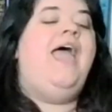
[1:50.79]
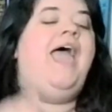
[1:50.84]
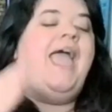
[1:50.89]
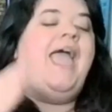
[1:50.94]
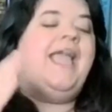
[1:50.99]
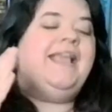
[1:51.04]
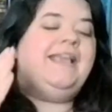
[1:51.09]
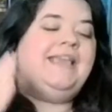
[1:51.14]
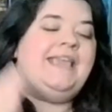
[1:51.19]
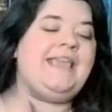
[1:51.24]

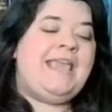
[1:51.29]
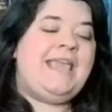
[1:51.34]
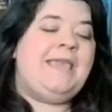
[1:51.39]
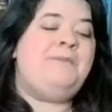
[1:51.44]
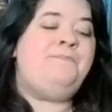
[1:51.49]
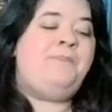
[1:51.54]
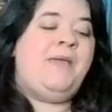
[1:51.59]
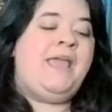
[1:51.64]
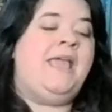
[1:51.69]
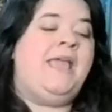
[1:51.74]
and
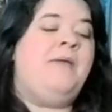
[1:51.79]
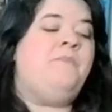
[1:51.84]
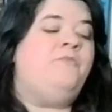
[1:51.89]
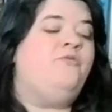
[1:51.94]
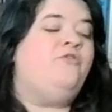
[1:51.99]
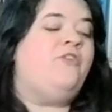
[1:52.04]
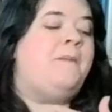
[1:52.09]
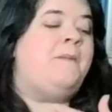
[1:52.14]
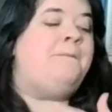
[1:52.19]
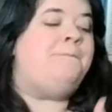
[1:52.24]
keep him
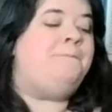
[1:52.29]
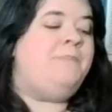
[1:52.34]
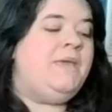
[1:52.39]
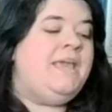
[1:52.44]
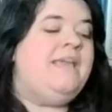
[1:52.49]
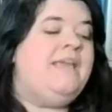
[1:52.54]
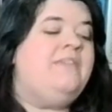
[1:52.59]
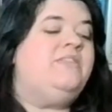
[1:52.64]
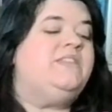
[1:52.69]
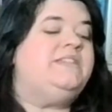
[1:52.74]
from
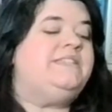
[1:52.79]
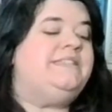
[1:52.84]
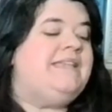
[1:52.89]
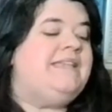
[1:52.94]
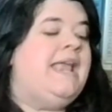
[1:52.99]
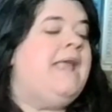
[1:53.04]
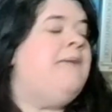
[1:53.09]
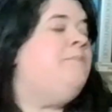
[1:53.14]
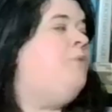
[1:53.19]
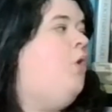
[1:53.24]
being the
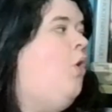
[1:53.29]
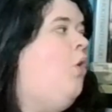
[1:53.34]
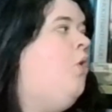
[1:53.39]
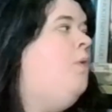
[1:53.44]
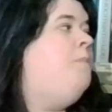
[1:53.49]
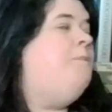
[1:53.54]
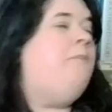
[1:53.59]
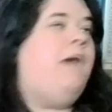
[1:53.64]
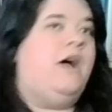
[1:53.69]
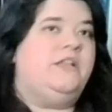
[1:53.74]
same
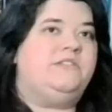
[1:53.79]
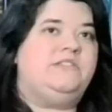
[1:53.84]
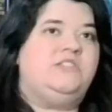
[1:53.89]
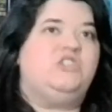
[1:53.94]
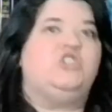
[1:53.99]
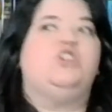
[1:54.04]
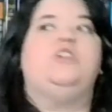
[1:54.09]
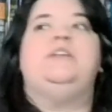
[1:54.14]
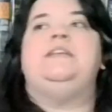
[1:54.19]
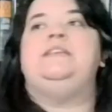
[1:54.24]
old
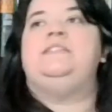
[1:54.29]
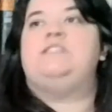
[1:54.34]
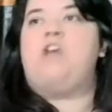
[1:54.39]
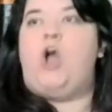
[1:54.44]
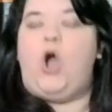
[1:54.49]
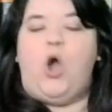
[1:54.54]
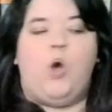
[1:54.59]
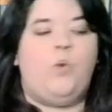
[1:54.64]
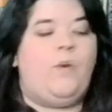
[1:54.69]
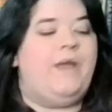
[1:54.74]
monster he's
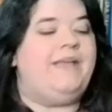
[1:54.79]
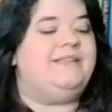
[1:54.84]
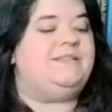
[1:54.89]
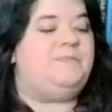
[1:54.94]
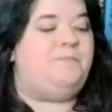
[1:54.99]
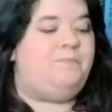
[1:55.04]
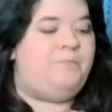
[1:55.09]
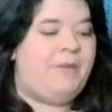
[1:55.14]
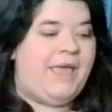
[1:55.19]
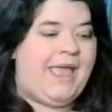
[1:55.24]
always
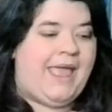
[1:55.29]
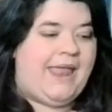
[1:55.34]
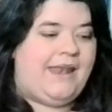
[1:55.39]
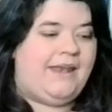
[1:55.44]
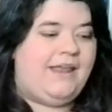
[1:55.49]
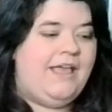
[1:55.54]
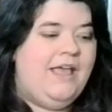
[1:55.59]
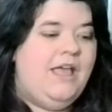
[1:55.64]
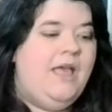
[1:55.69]
been.